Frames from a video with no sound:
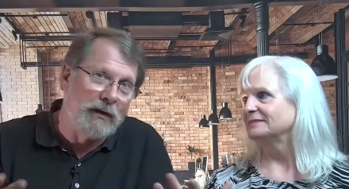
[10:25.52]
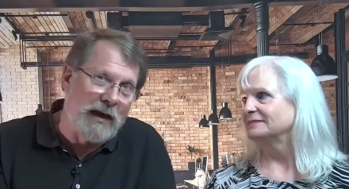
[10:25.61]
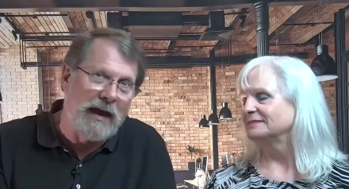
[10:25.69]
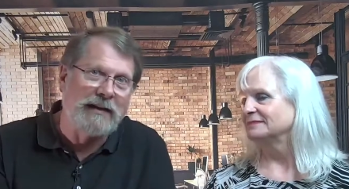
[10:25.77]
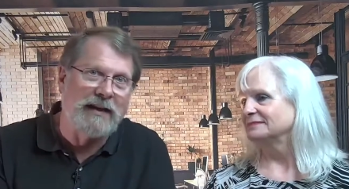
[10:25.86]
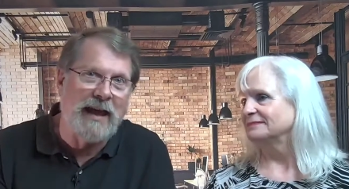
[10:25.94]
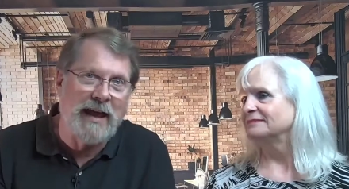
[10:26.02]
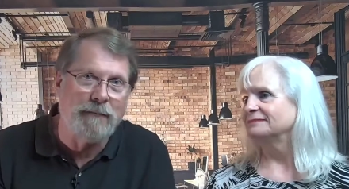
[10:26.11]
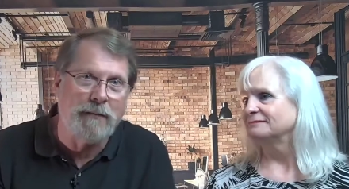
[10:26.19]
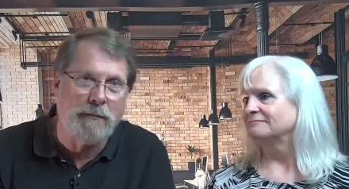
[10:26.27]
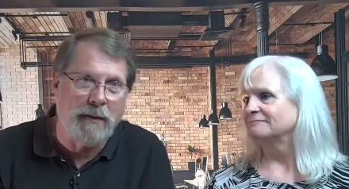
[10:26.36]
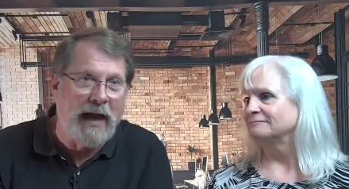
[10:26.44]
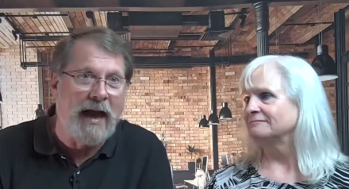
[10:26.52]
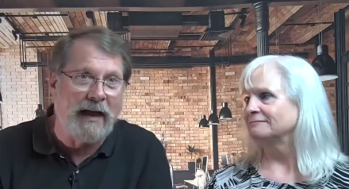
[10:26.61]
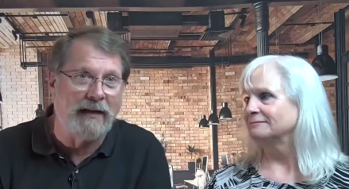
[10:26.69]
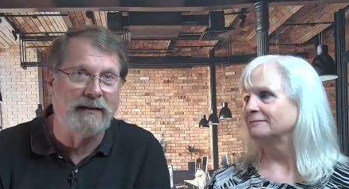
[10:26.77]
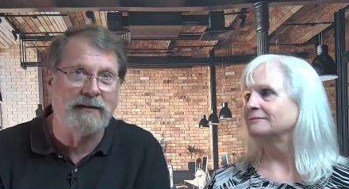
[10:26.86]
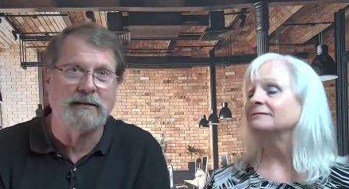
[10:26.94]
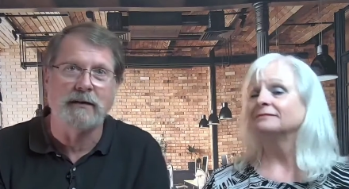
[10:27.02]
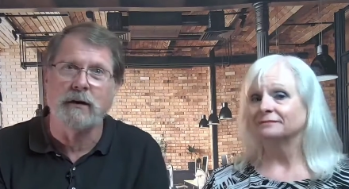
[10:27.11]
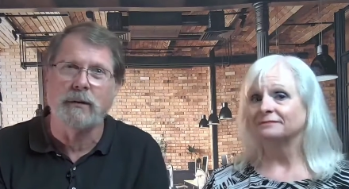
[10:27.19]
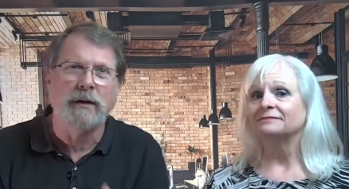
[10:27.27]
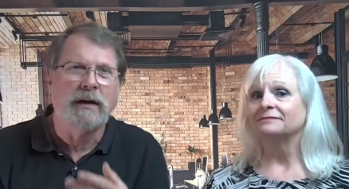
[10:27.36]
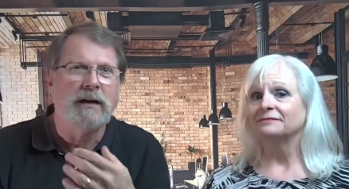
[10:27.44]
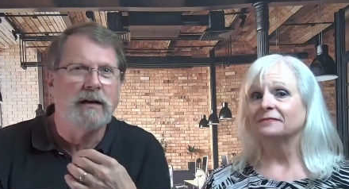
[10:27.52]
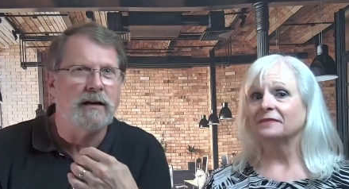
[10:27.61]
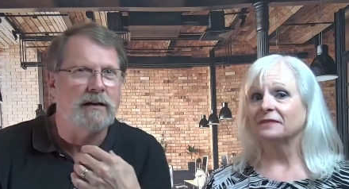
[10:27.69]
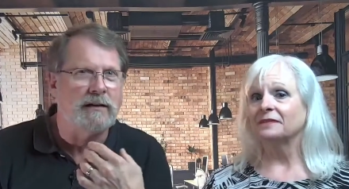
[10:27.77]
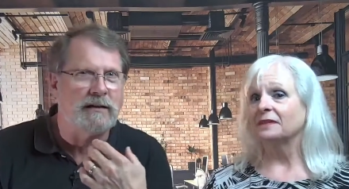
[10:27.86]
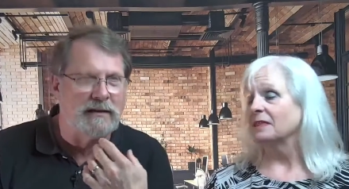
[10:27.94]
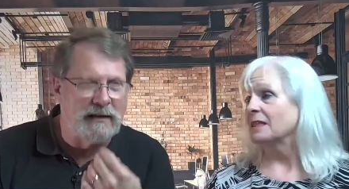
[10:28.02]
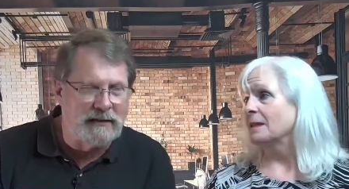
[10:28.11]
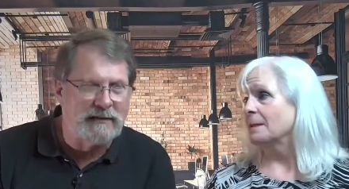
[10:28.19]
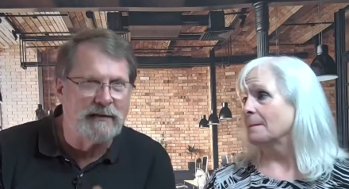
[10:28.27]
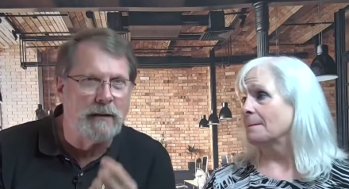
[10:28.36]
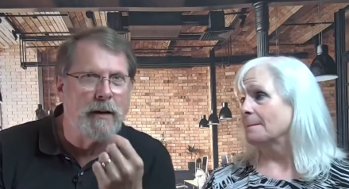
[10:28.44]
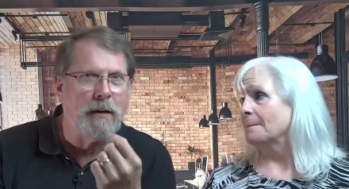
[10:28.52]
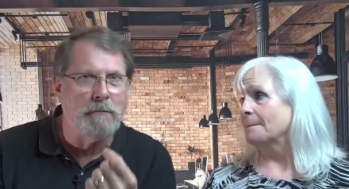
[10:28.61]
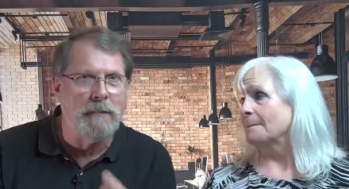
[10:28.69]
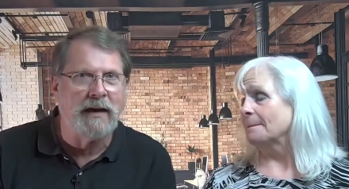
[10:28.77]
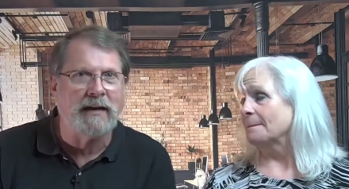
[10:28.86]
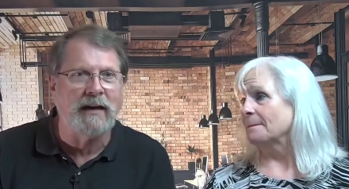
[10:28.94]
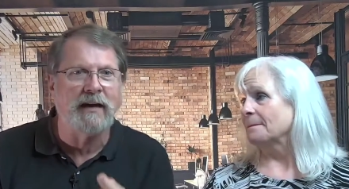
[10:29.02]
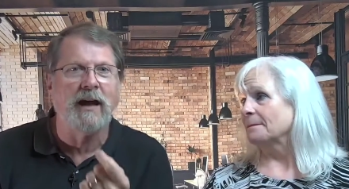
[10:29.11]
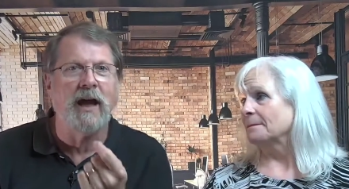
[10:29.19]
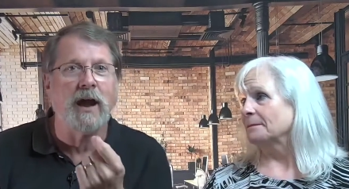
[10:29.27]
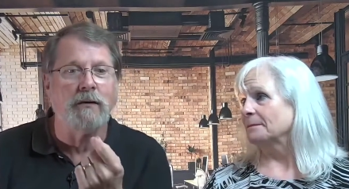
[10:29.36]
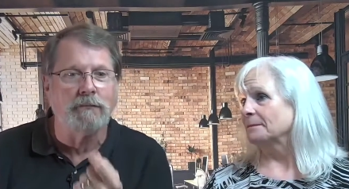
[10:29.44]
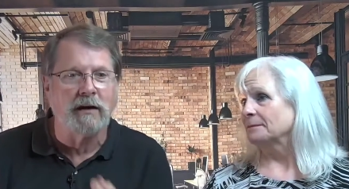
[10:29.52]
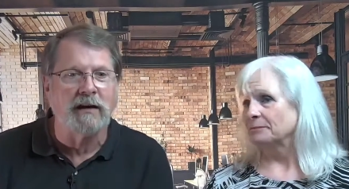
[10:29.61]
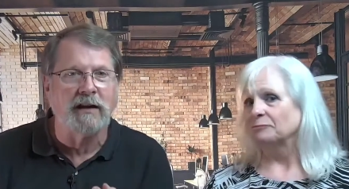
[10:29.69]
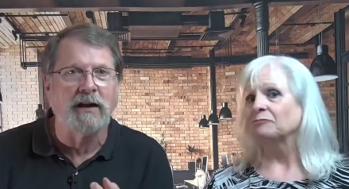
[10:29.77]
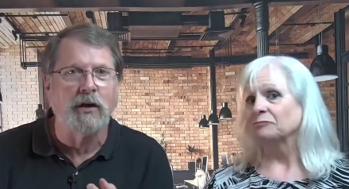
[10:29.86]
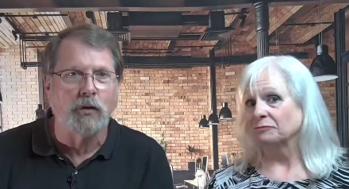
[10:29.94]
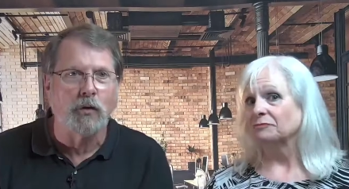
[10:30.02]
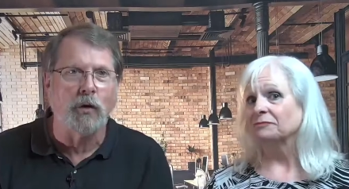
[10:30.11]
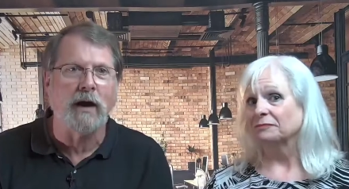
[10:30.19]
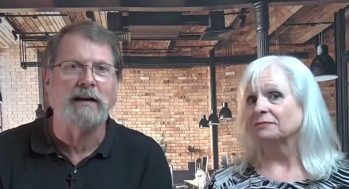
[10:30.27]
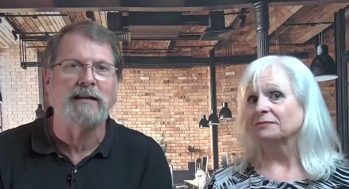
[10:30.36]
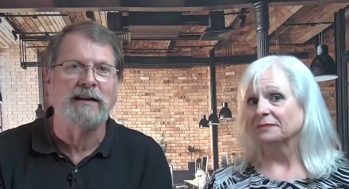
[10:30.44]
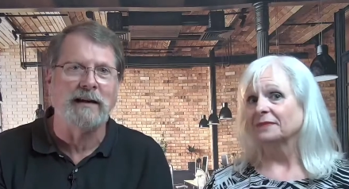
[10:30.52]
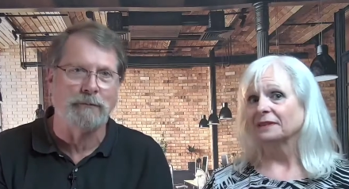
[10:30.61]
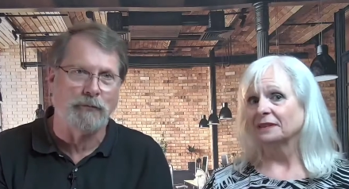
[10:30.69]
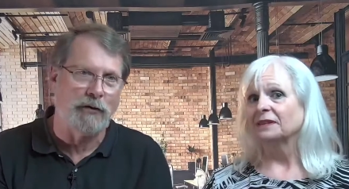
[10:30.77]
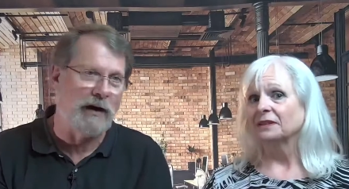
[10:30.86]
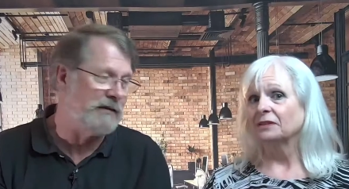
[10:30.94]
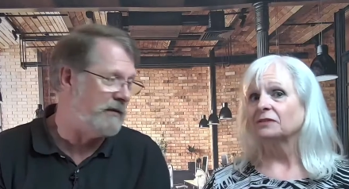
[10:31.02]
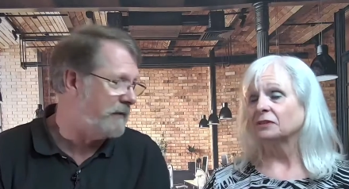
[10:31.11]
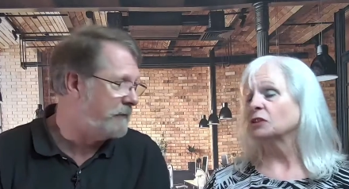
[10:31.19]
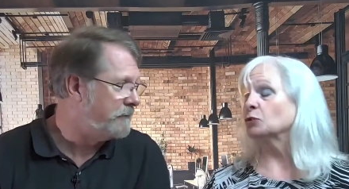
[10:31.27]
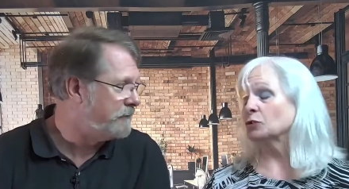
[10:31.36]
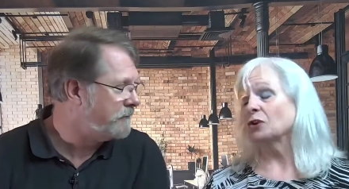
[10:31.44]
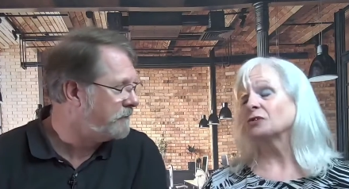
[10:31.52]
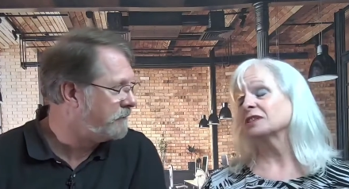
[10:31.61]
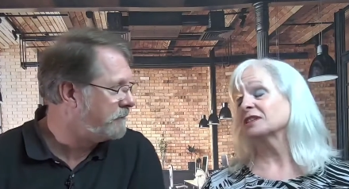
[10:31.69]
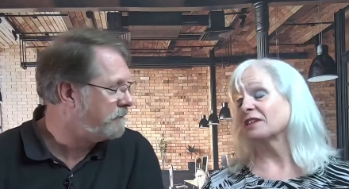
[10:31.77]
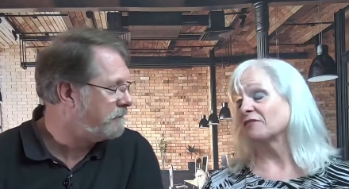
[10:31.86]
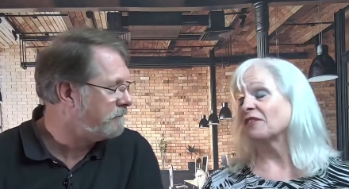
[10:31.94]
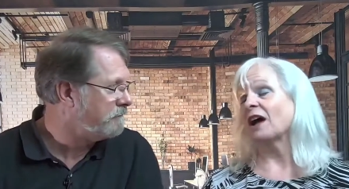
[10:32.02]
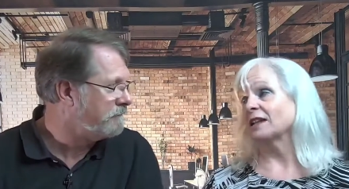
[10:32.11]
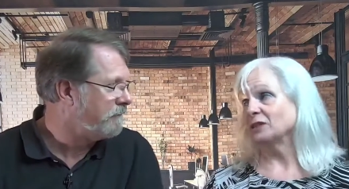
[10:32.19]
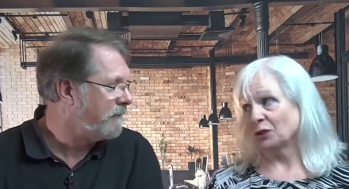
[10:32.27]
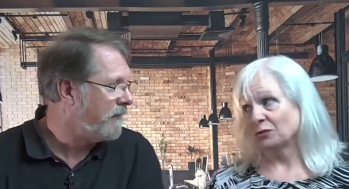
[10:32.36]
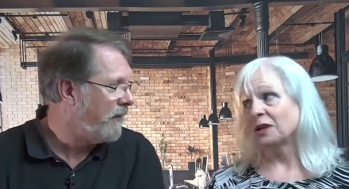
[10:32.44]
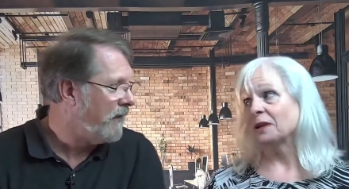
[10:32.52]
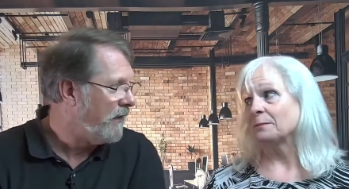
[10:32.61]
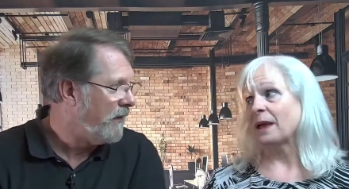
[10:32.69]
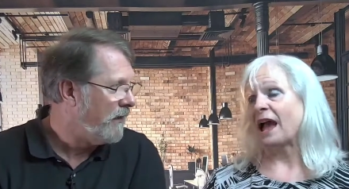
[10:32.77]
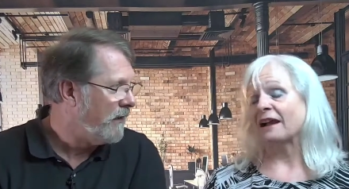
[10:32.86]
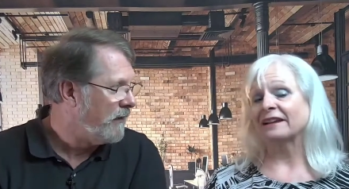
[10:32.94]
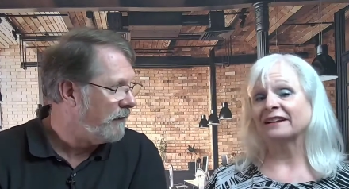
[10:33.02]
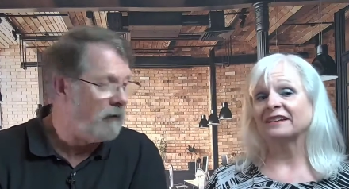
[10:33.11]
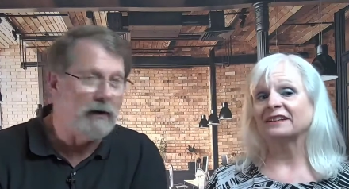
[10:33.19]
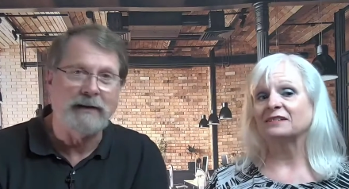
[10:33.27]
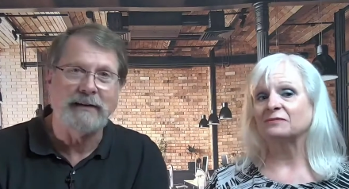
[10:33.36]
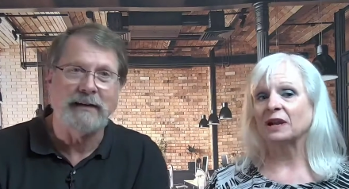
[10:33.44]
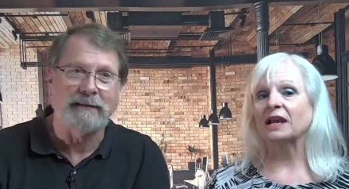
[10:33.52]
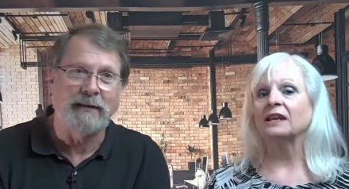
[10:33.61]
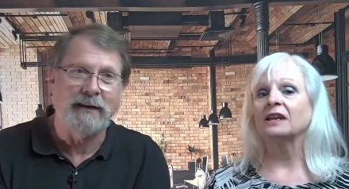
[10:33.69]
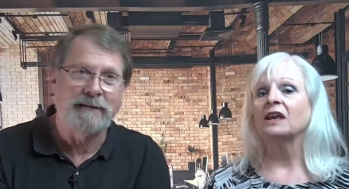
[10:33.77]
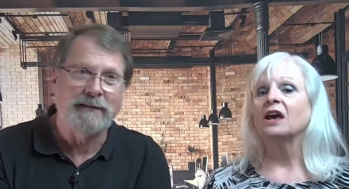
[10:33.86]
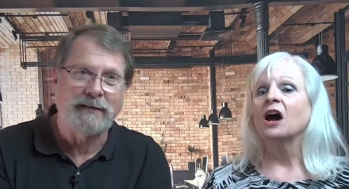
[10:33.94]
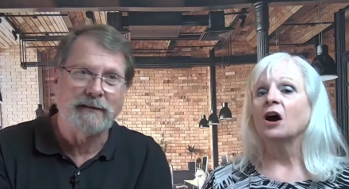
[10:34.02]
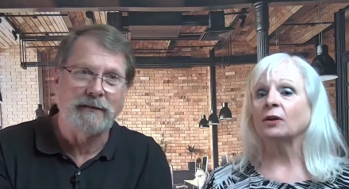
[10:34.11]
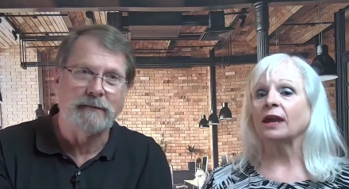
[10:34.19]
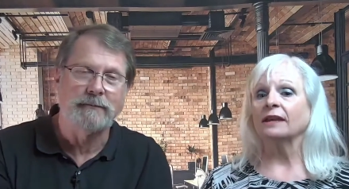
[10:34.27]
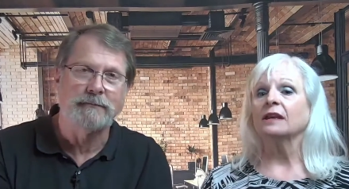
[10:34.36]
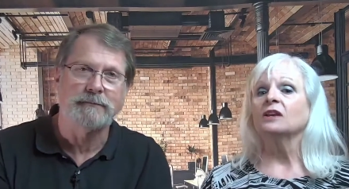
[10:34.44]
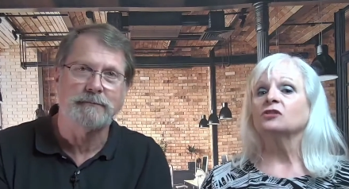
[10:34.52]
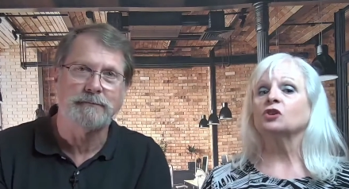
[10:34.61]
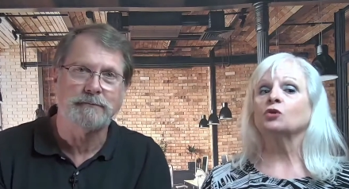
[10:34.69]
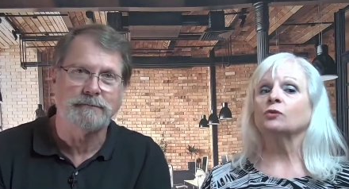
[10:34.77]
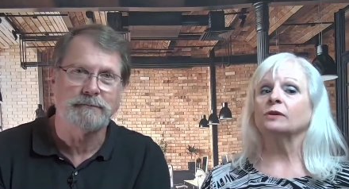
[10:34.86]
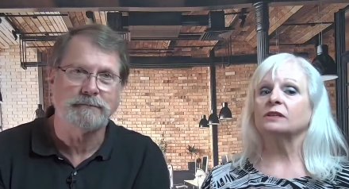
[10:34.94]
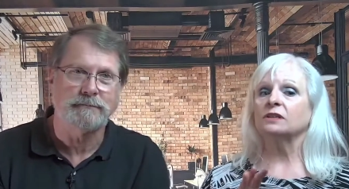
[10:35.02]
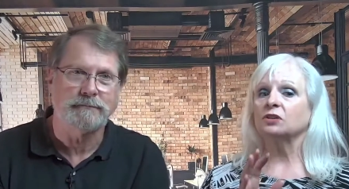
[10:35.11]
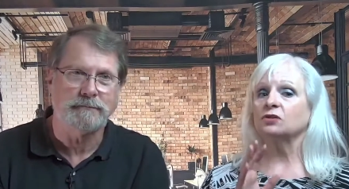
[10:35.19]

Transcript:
Speaker 1: like to have me back. So this is about making a really great impression. They'll
Speaker 2: notice if I don't come back.
Speaker 1: Right. Right. That's right.
Speaker 2: That's okay. So you